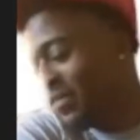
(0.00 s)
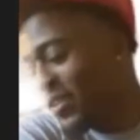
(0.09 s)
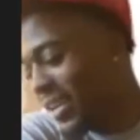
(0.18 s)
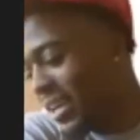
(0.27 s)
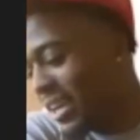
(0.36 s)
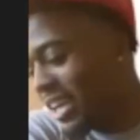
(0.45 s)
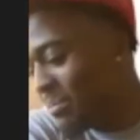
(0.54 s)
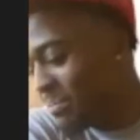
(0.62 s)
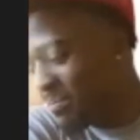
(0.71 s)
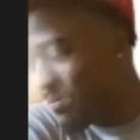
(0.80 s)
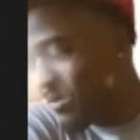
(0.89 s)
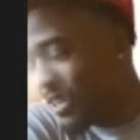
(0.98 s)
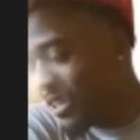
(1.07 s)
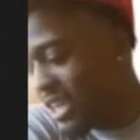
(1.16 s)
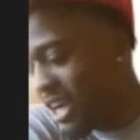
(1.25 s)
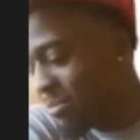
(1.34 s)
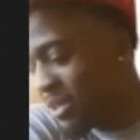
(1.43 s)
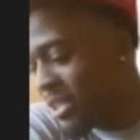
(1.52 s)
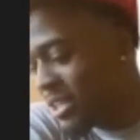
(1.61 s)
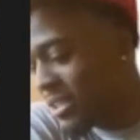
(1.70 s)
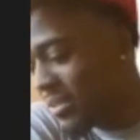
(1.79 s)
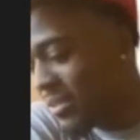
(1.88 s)
the game,
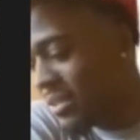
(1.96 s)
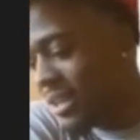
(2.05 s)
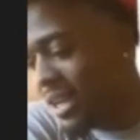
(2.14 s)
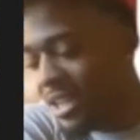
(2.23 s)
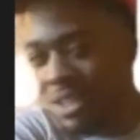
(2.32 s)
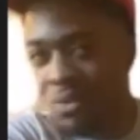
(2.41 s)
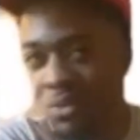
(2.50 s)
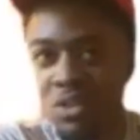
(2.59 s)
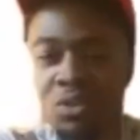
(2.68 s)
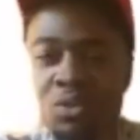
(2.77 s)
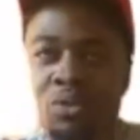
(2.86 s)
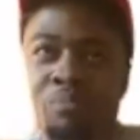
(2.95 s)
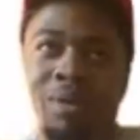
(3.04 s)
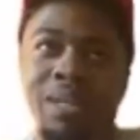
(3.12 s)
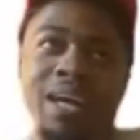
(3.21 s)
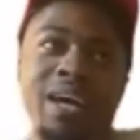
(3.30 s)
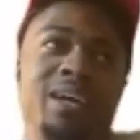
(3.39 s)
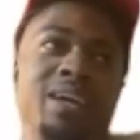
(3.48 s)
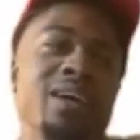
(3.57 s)
Thomas, that shit was cool. But like,